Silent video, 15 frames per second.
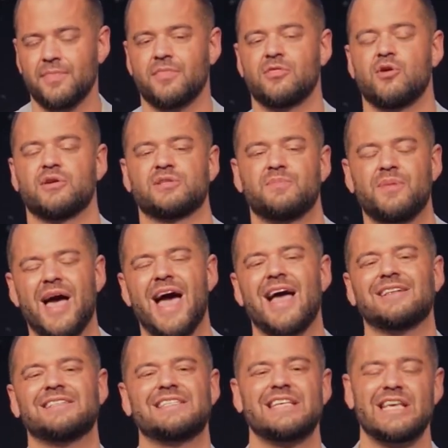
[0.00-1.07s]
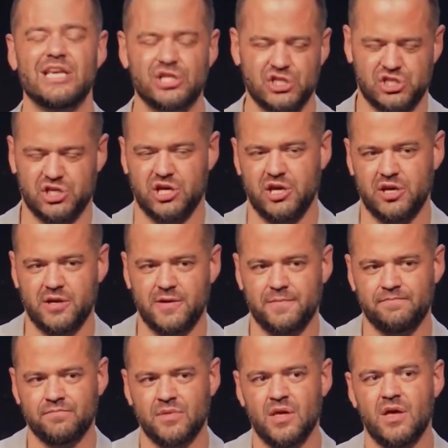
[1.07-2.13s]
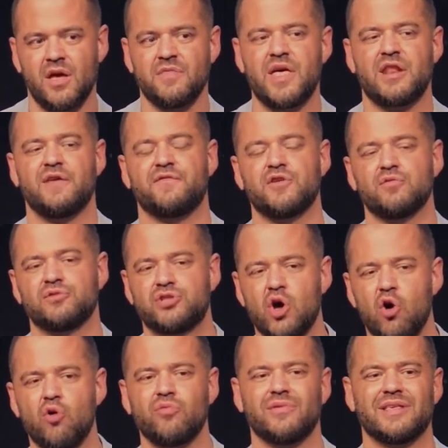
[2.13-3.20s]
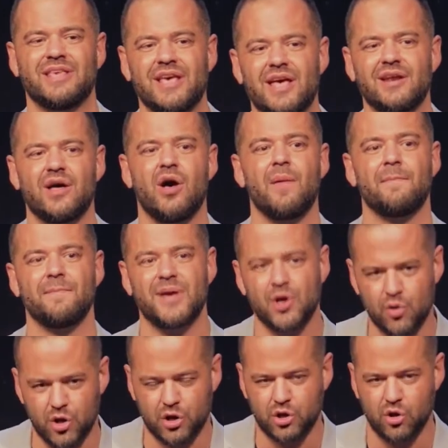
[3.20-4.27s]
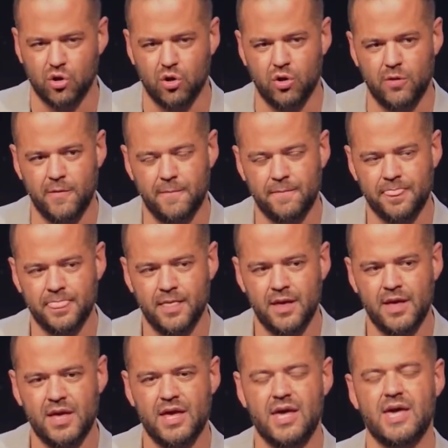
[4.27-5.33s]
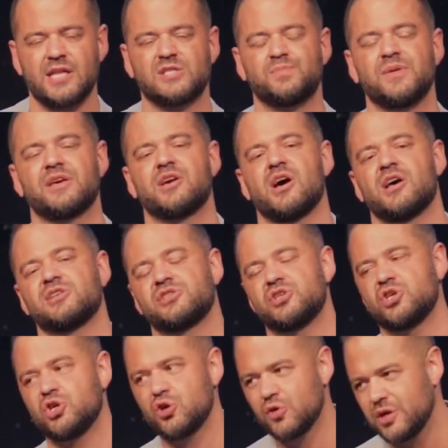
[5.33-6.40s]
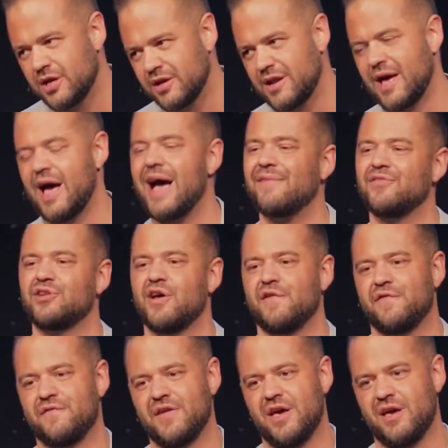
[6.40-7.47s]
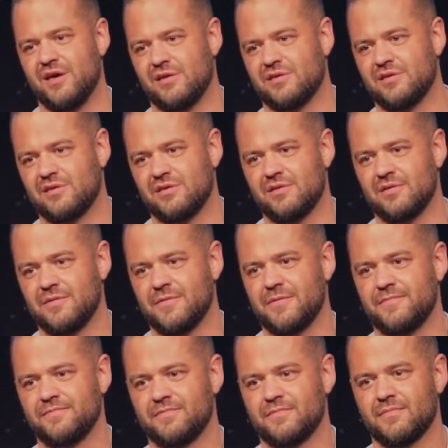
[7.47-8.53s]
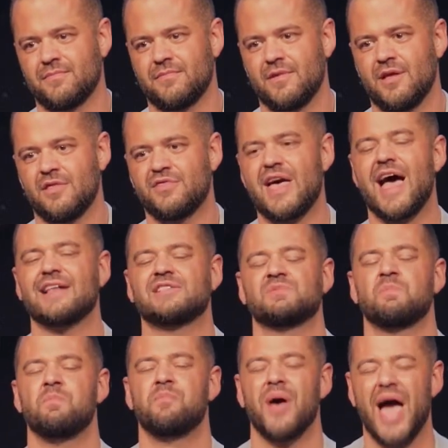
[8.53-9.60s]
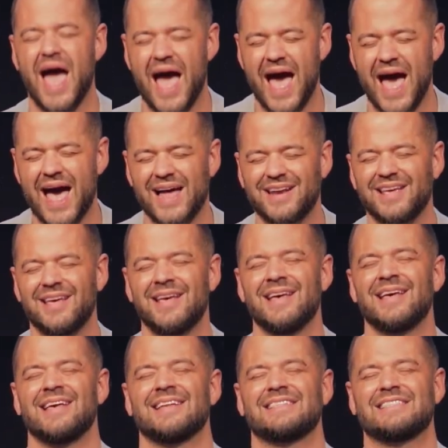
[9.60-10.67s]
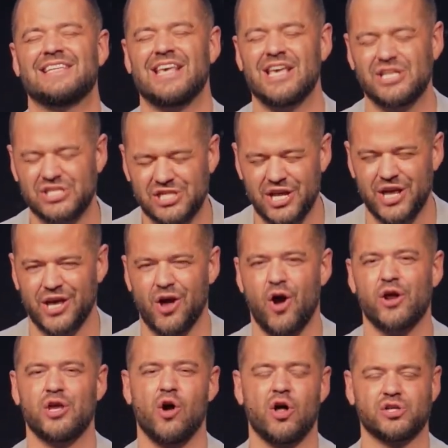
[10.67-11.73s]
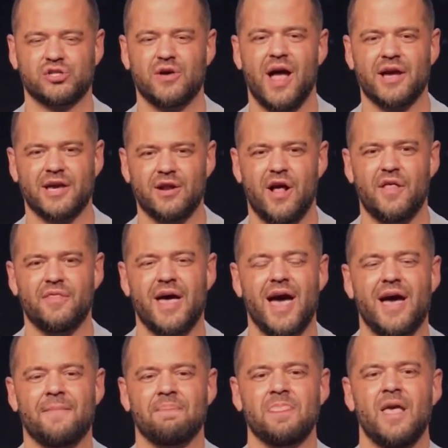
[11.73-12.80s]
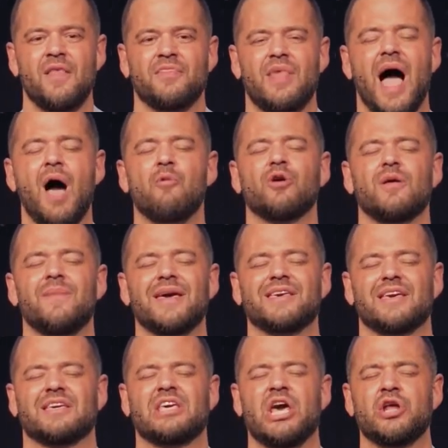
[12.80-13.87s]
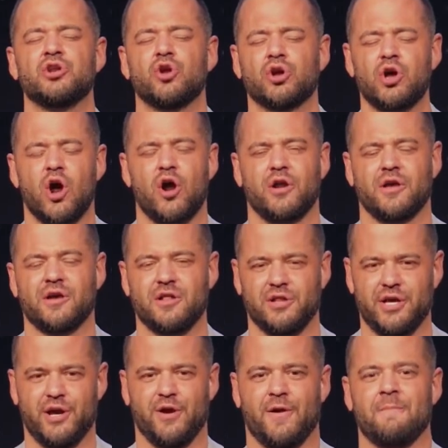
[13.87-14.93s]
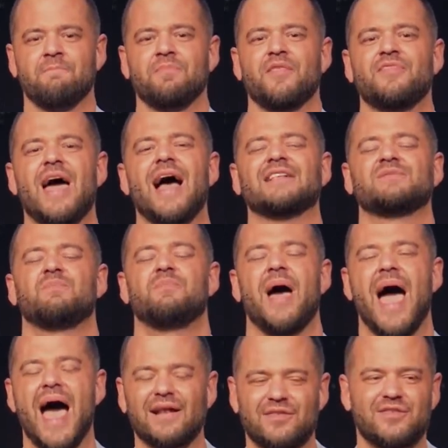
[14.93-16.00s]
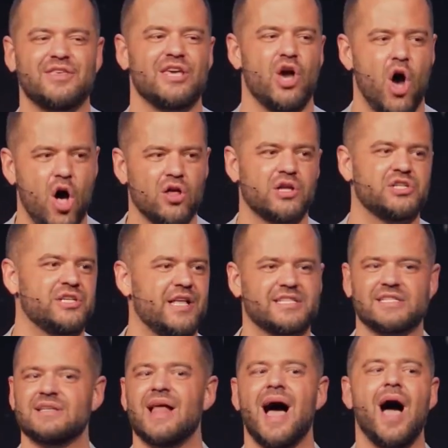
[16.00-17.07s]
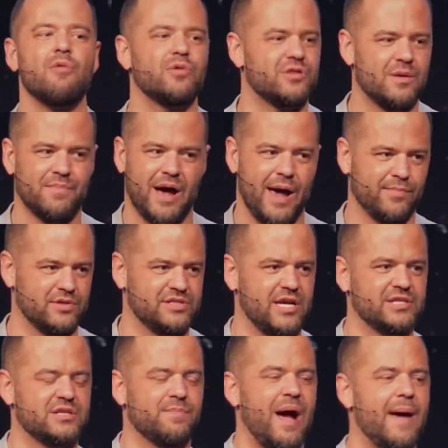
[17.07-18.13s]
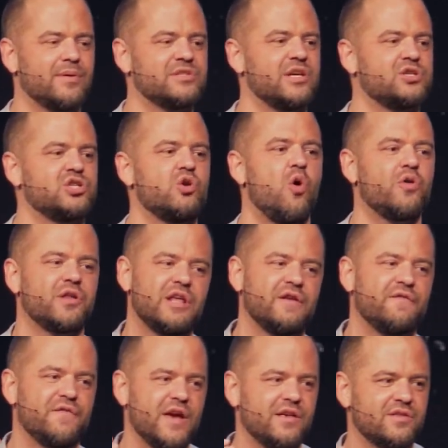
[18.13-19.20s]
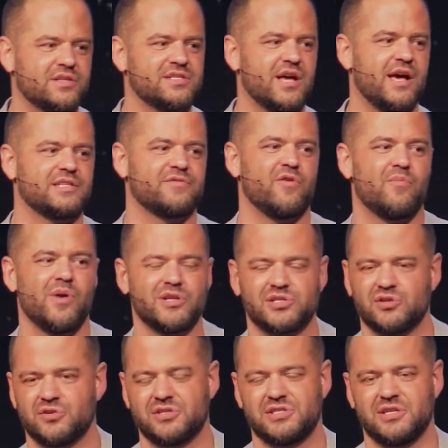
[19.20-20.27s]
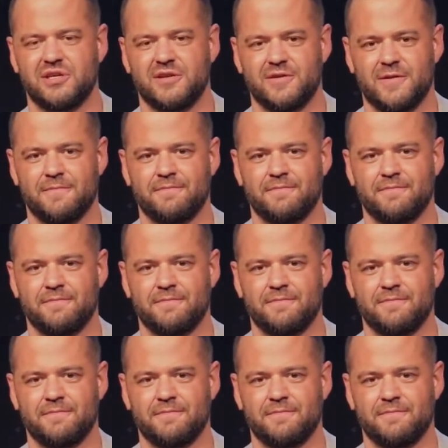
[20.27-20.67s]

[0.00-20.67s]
there is bad teaching that if you don't get a miracle, it's because you didn't have enough faith. That's bad teaching. Are y'all tracking on that? I want to make it kindergarten clear. That's bad theology. That's not what the Bible says. The Bible says you only need faith the size of a mustard seed.